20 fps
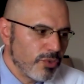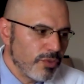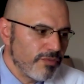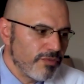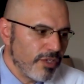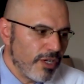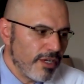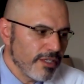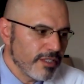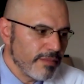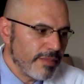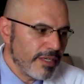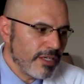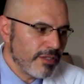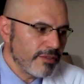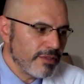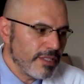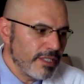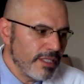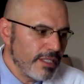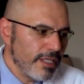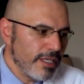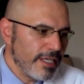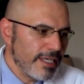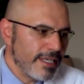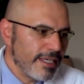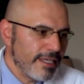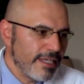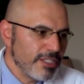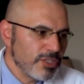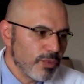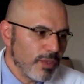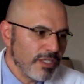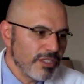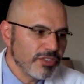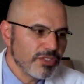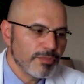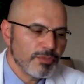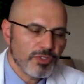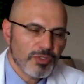we've talked about, as well
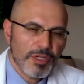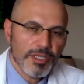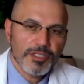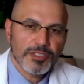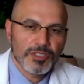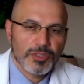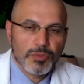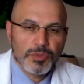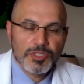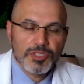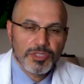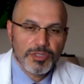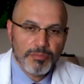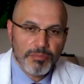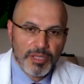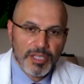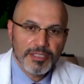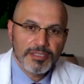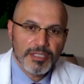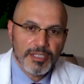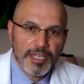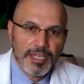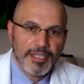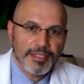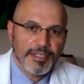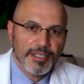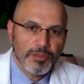as obstruction, which is a blood clot.